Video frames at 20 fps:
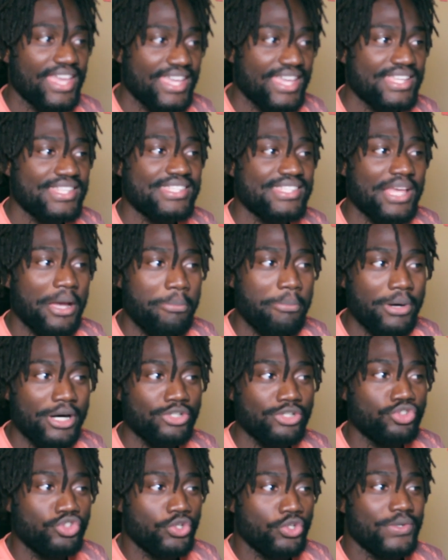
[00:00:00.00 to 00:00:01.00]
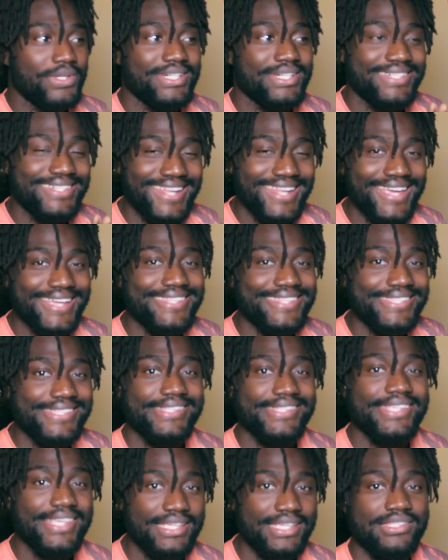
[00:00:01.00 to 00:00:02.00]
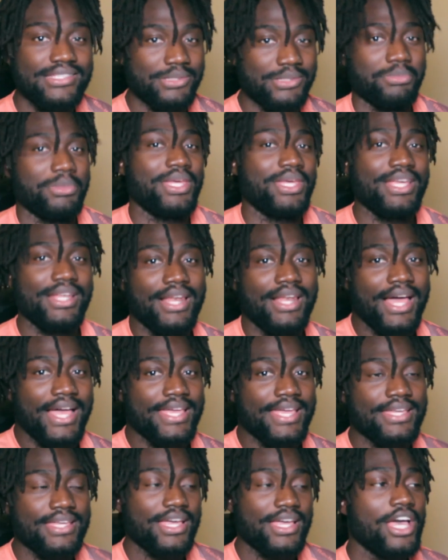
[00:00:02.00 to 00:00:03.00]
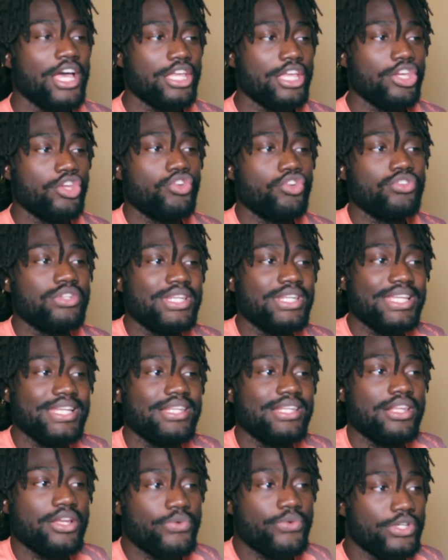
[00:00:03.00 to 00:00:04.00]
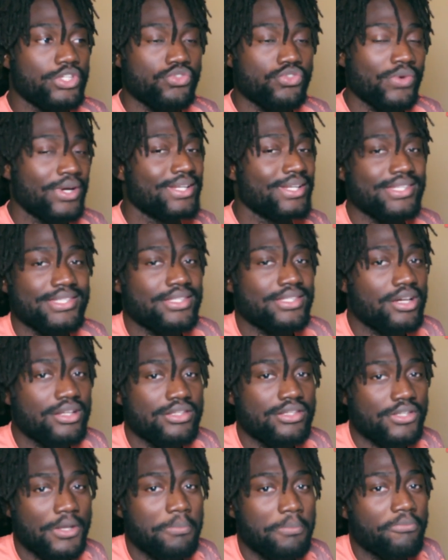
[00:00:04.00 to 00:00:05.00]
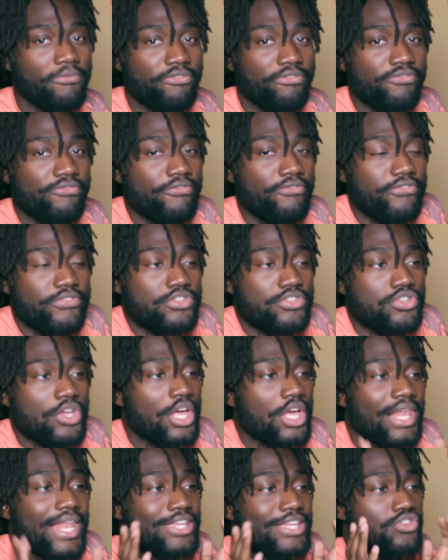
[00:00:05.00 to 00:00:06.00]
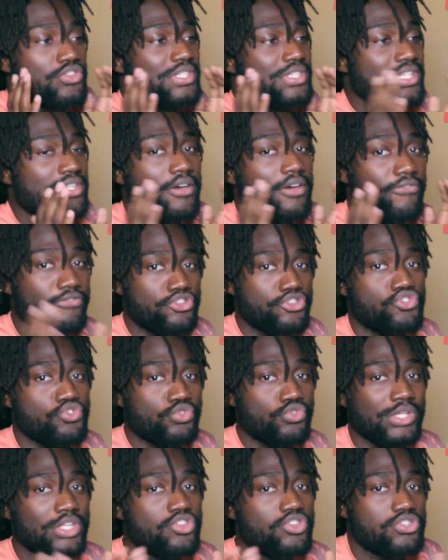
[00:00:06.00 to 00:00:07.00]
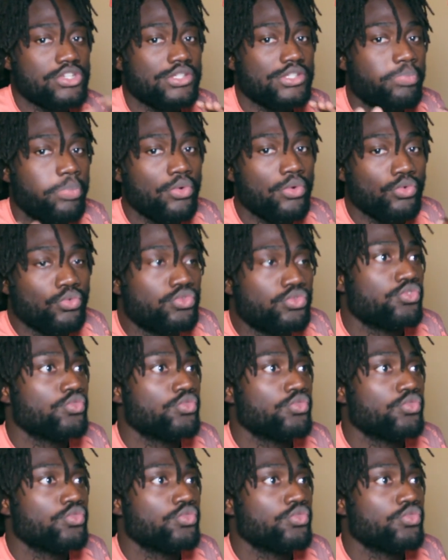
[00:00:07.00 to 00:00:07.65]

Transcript: it's about doing dirty things, man. Like, you don't need lyrics to understand some like, you see the visuals and you just put